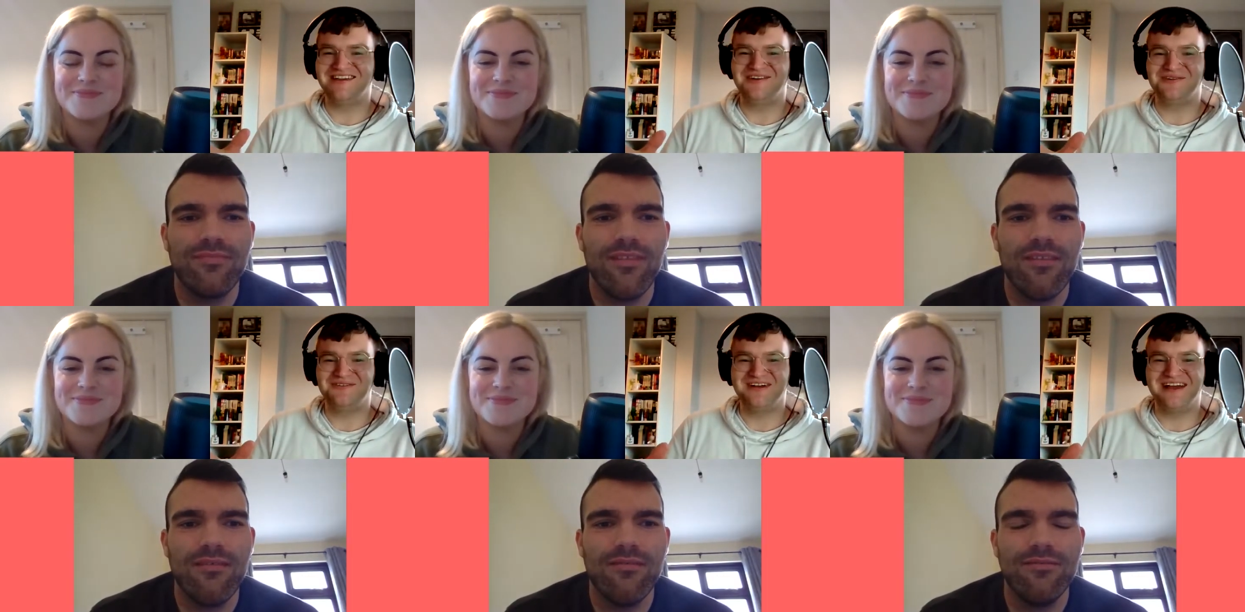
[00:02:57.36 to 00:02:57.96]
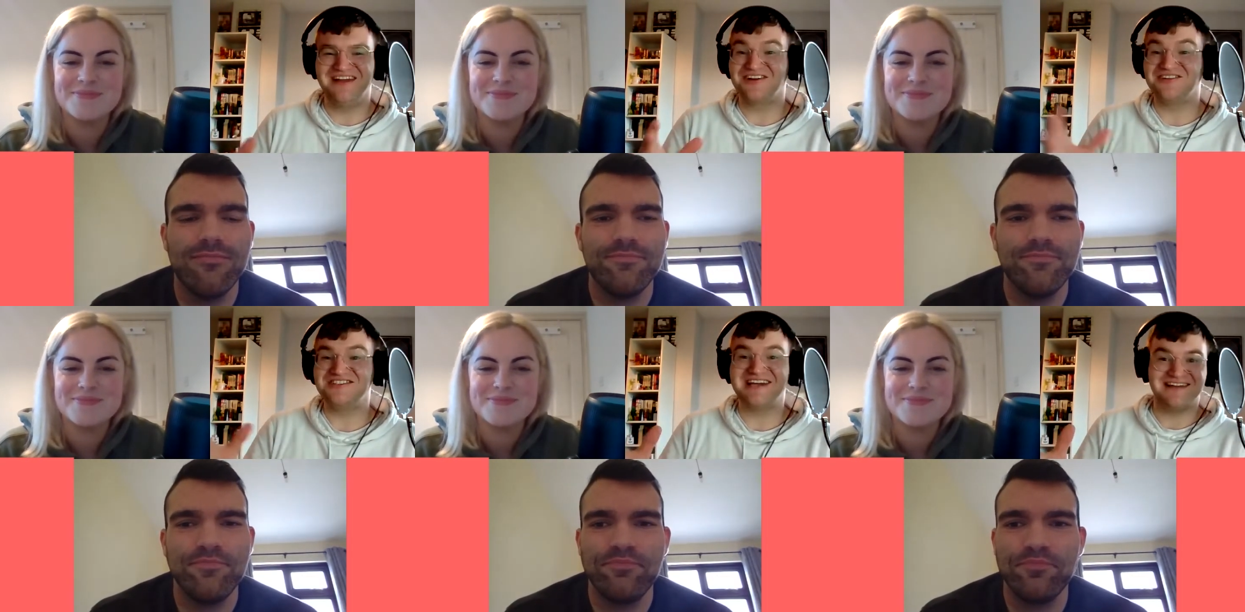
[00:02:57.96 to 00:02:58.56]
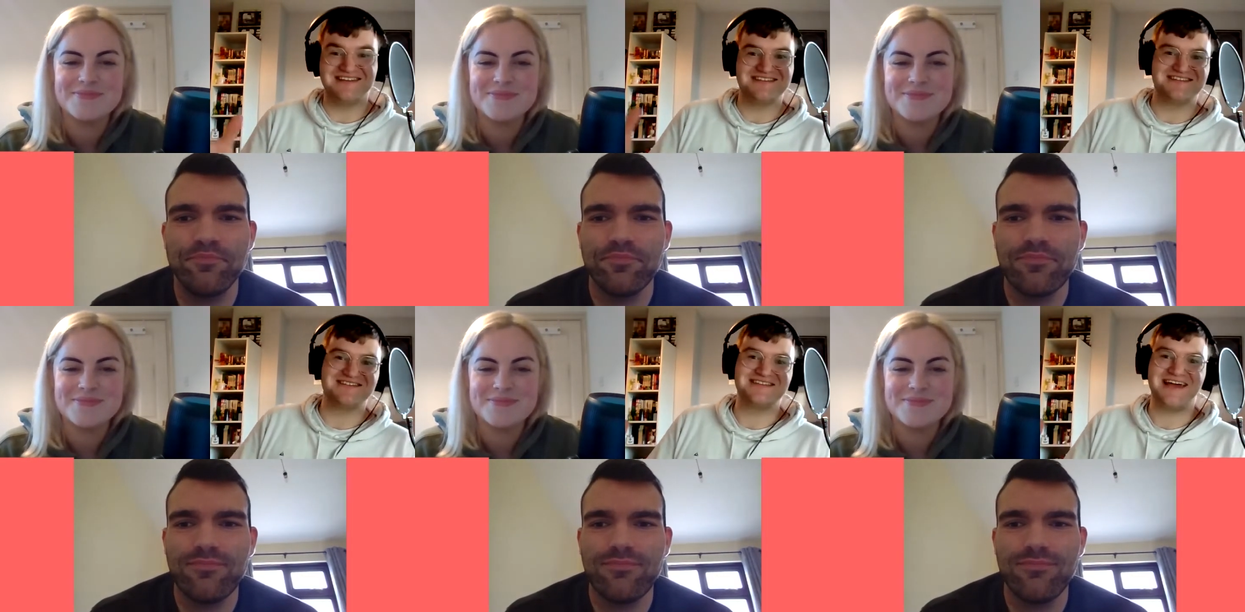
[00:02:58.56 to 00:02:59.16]
Speaker 1: you know, in our good status,
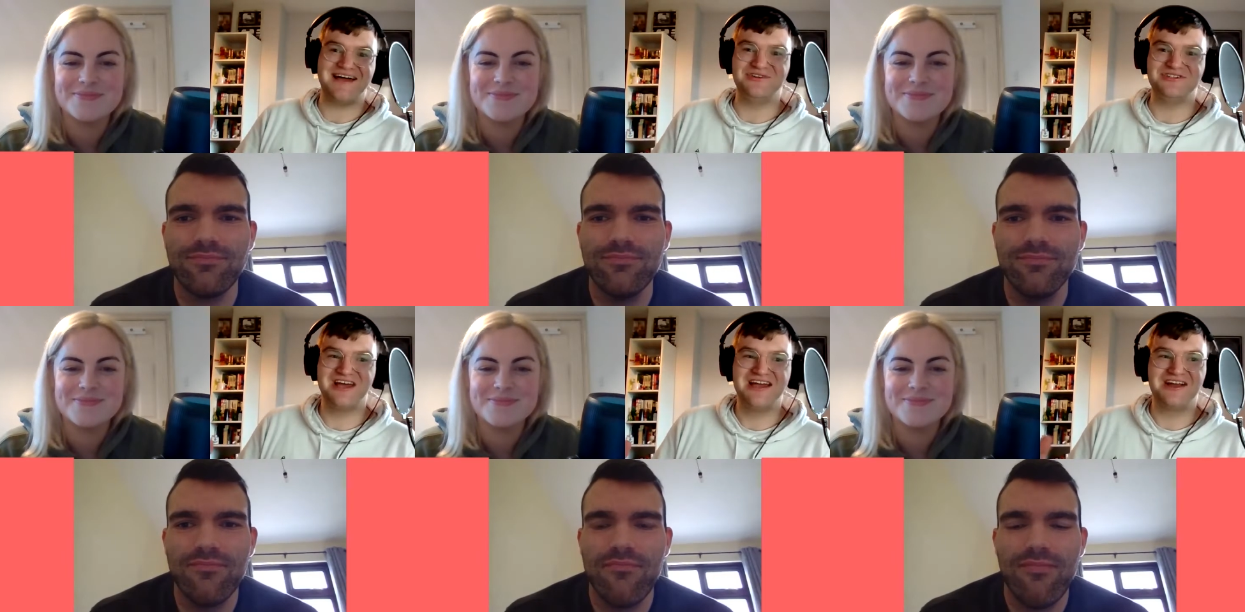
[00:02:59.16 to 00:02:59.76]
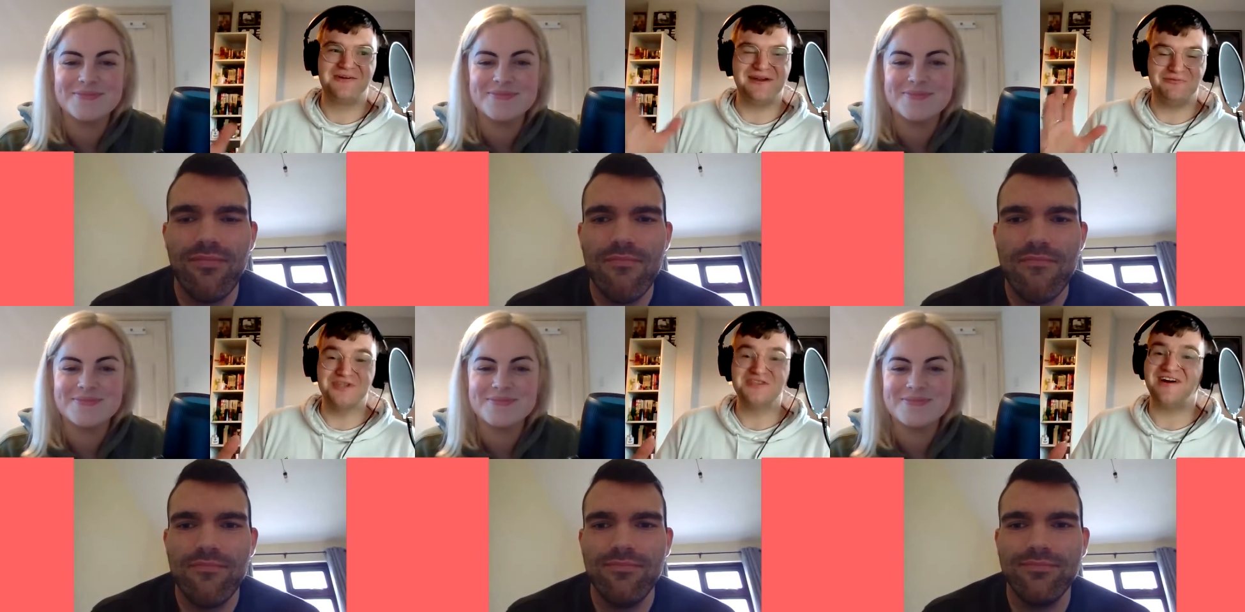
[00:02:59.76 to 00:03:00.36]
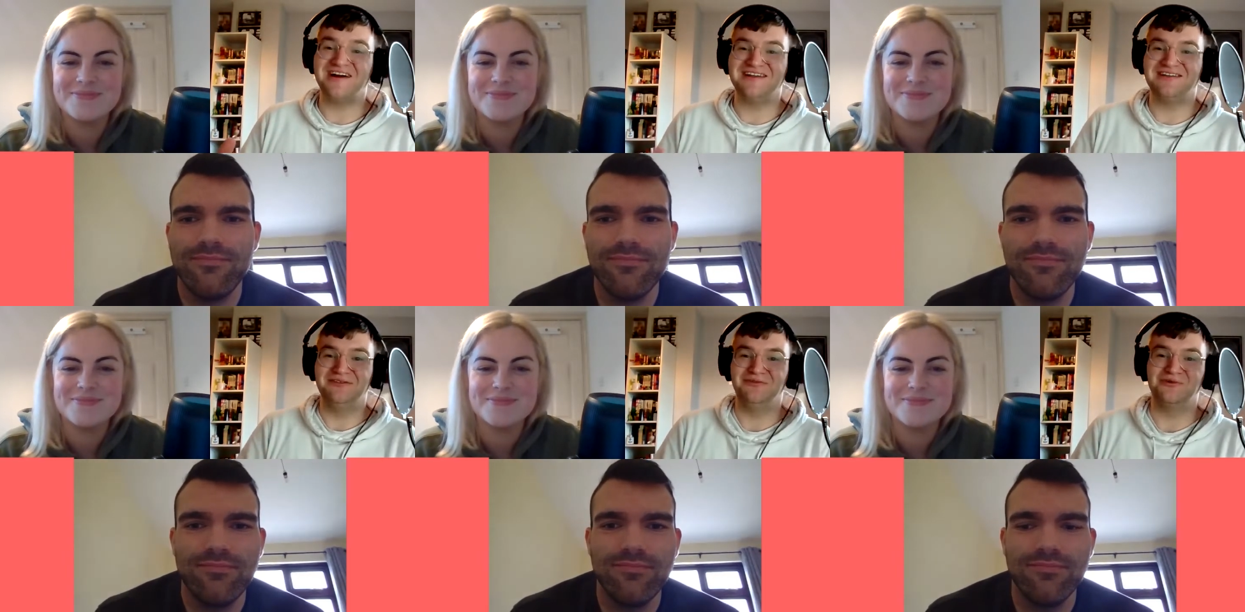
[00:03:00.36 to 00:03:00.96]
because of the time which Gerbain Rudders Fire
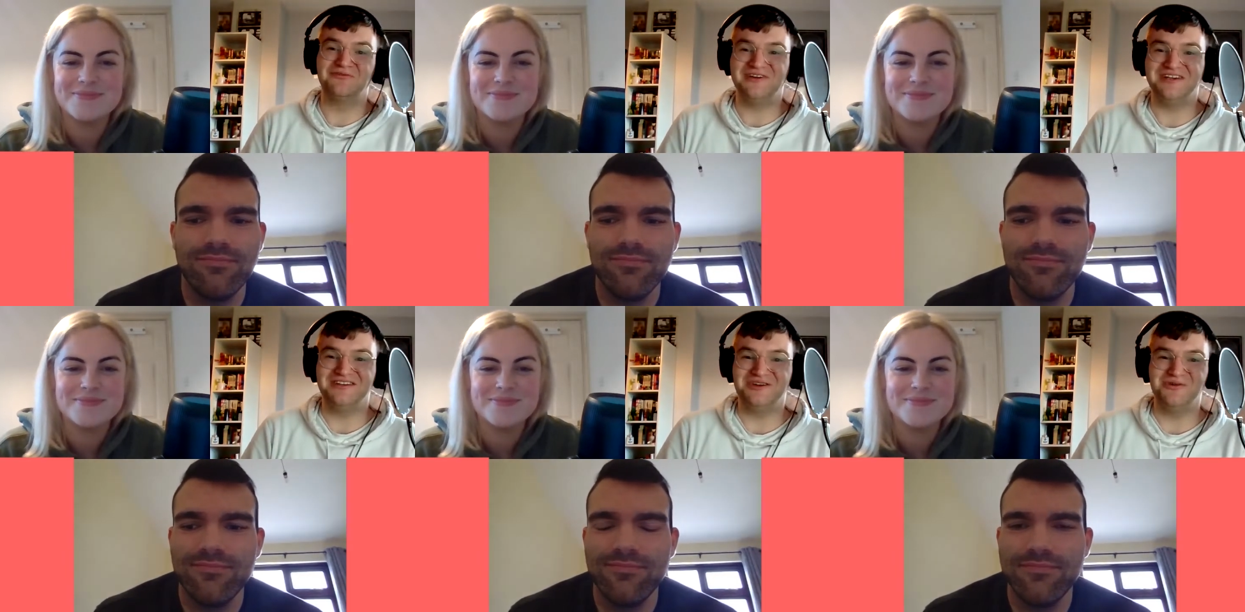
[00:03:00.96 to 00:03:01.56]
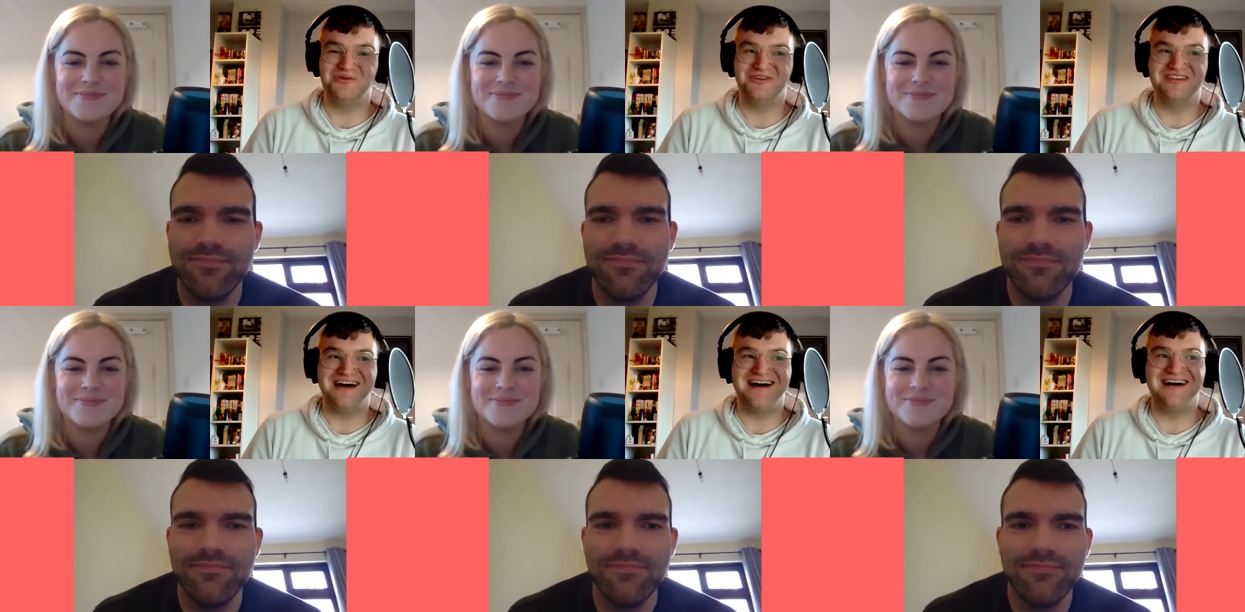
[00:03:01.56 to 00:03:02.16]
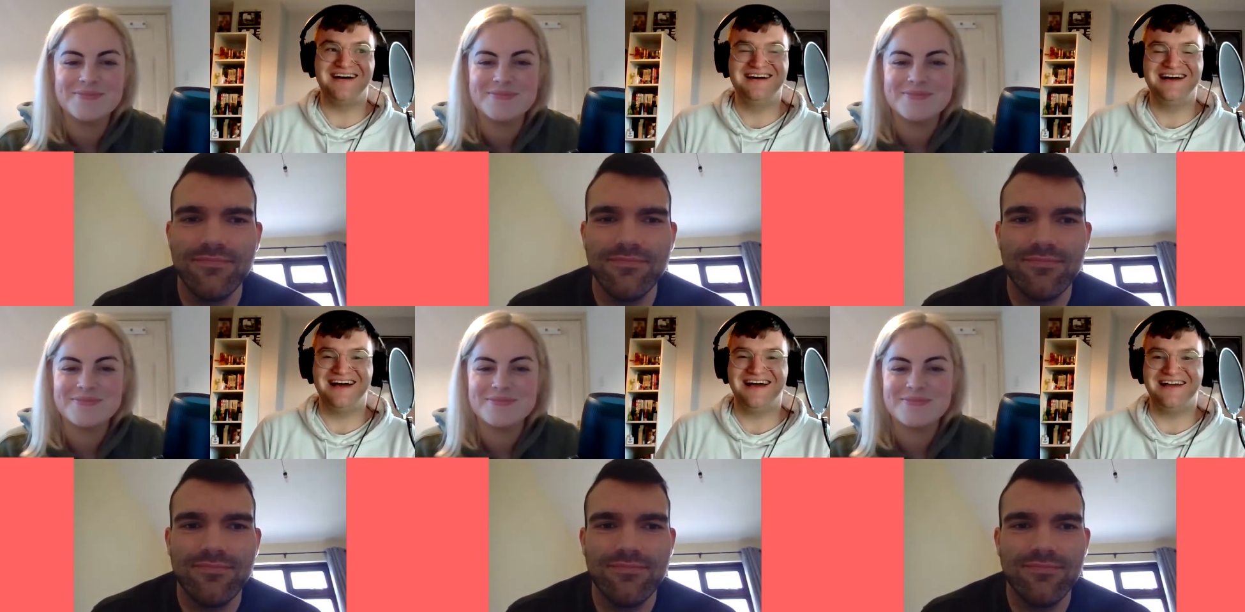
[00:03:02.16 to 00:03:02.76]
Lord for you knew, nah,
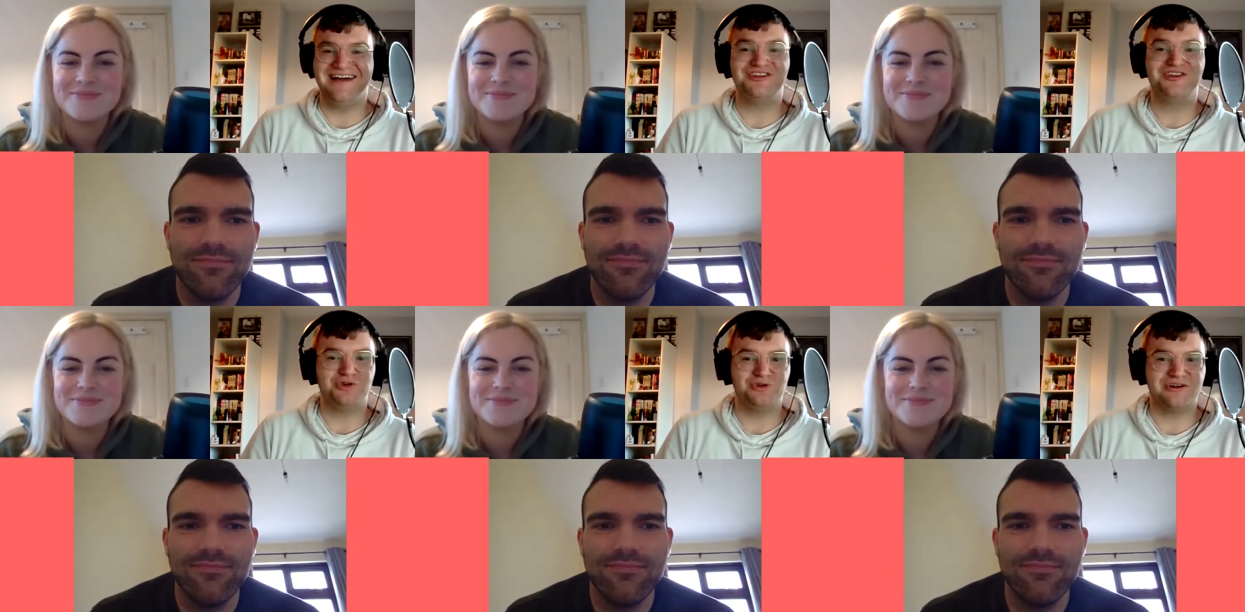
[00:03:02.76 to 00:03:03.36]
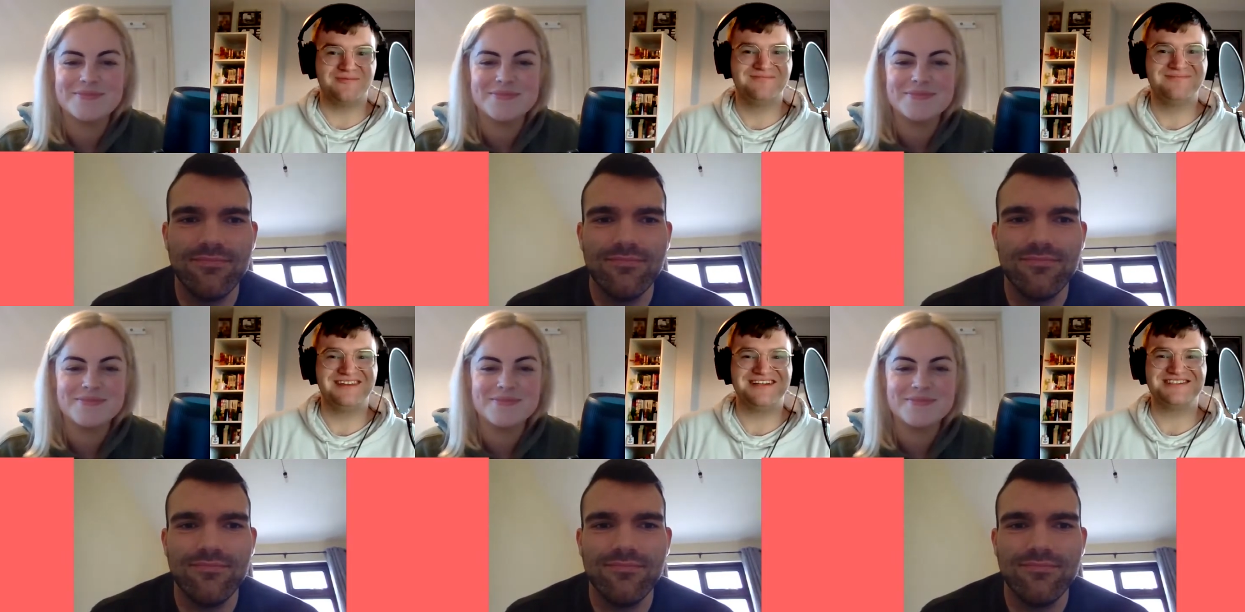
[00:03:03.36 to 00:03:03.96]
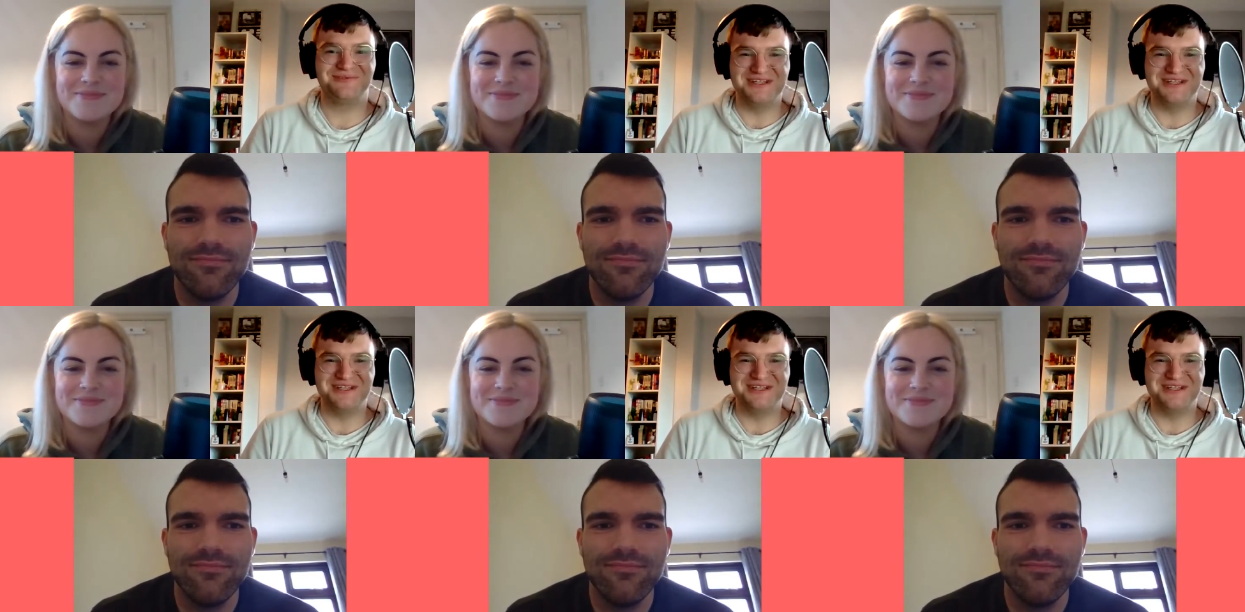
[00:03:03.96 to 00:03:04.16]
in cure. There's no